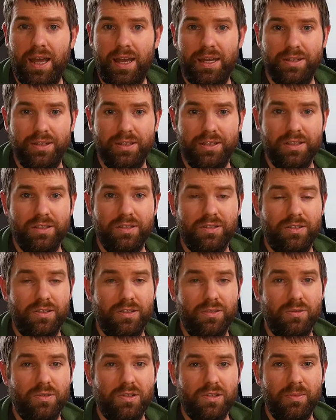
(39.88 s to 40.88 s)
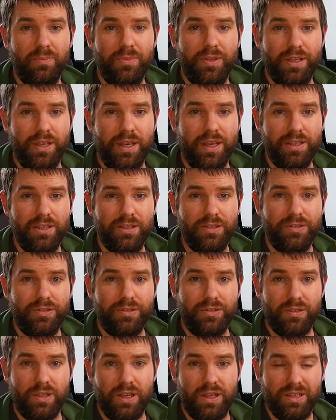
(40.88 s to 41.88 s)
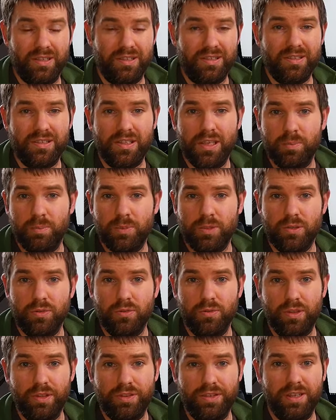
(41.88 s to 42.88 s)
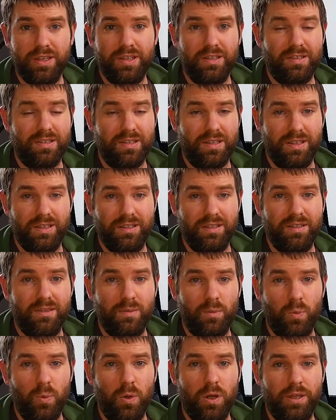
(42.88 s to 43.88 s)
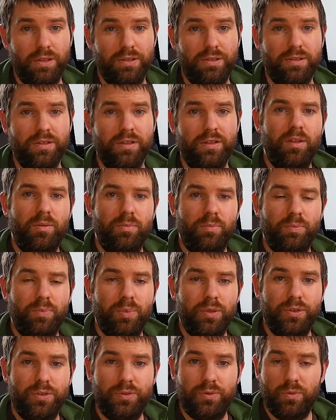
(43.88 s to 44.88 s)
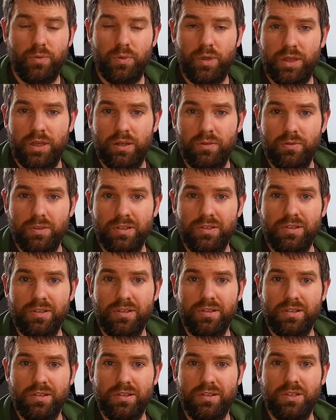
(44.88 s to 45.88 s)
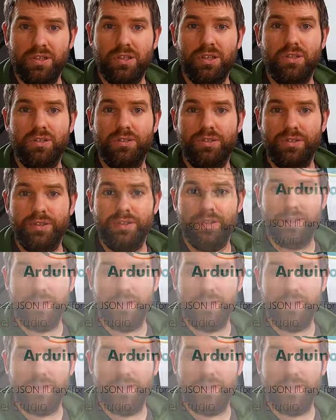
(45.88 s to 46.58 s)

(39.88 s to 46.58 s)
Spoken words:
and I needed to use something else to kind of skip through the things that I didn't want. But in a recent addition to the